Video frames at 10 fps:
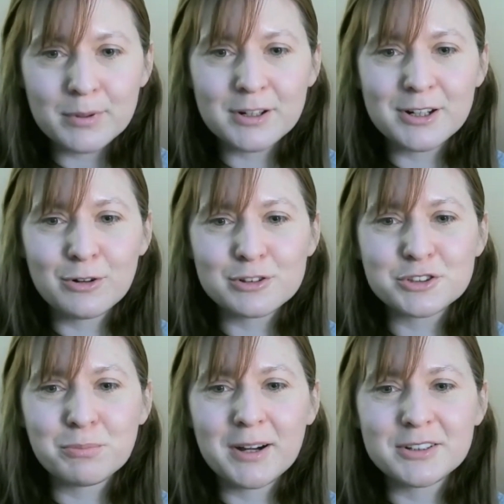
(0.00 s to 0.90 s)

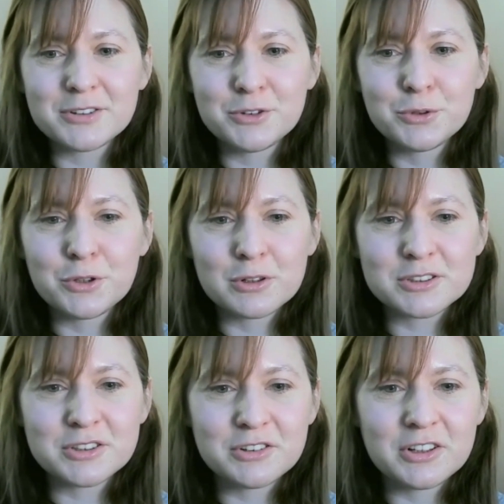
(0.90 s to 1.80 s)
launched by the New York
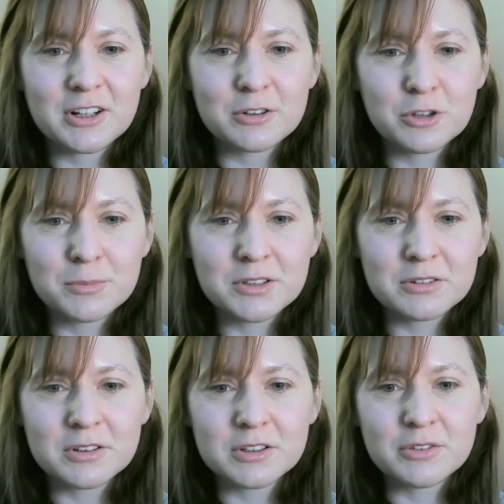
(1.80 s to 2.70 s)
City Economic
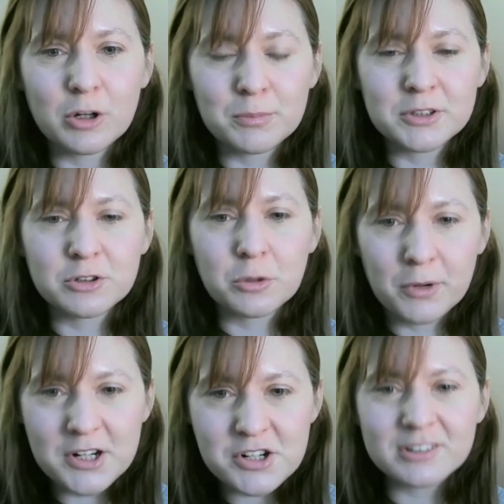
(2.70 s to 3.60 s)
Development
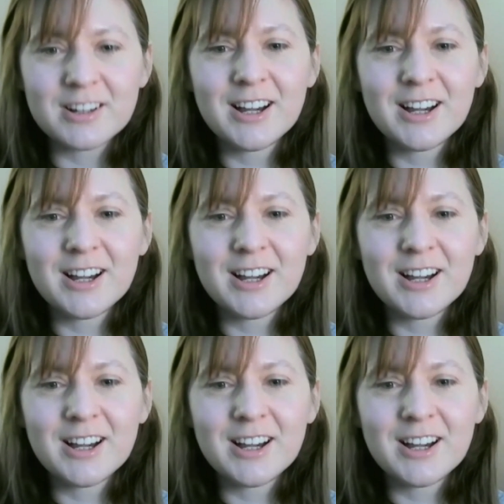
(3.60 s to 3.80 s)
Corporation